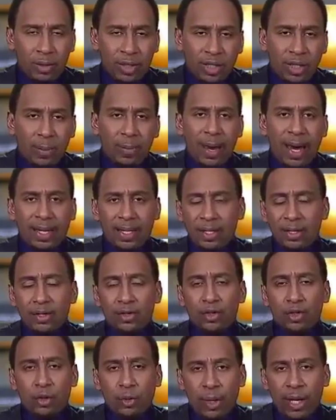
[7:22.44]
with somebody
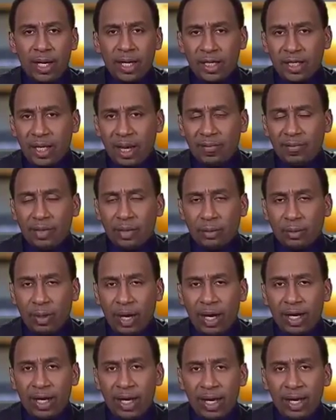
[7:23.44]
as great as Kevin
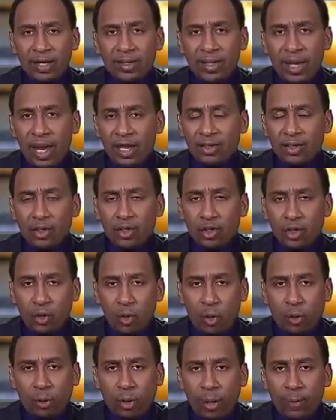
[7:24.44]
Durant is as a
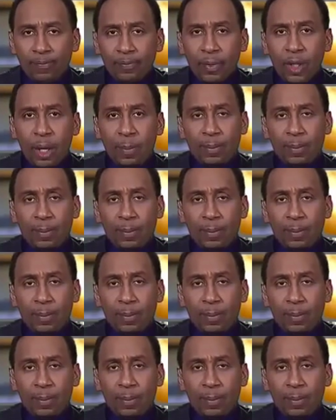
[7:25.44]
scorer.